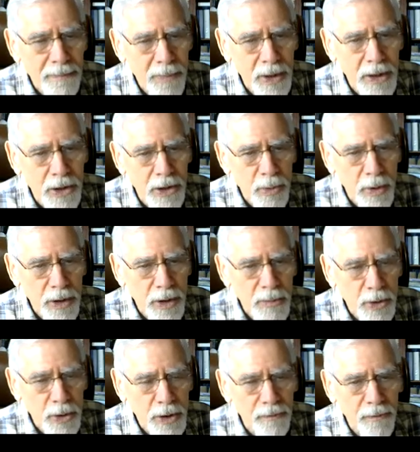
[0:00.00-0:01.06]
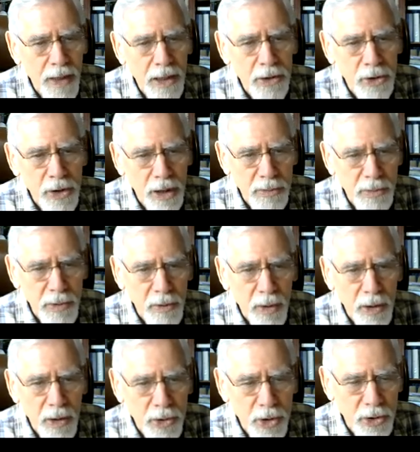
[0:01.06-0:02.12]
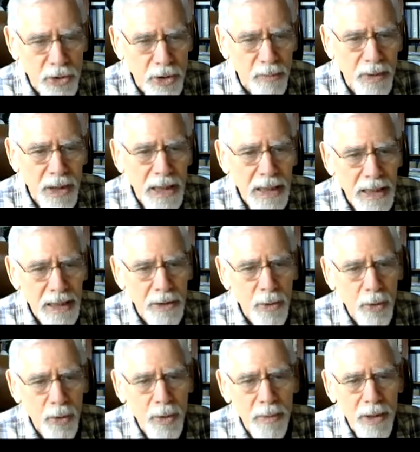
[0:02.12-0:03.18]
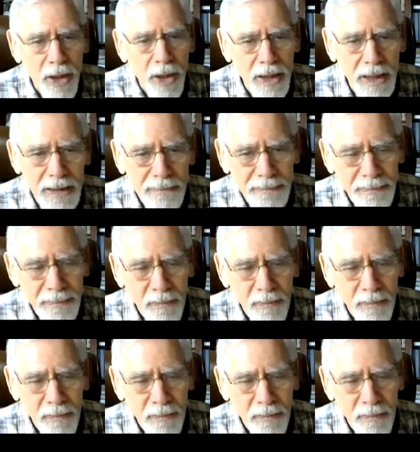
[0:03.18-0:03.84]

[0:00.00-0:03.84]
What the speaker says: because we're the most advanced high-speed rail system in North America.